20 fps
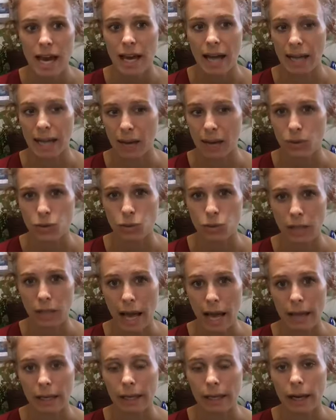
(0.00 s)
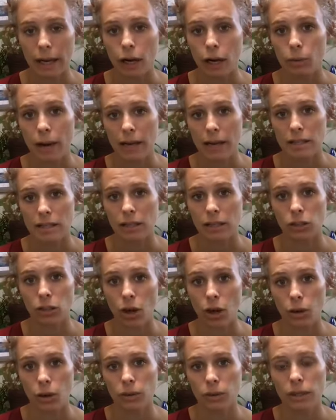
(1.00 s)
and I was relying on chiropractic
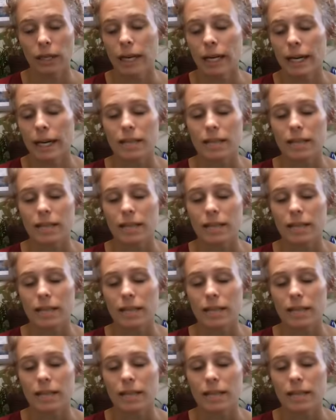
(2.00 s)
alone.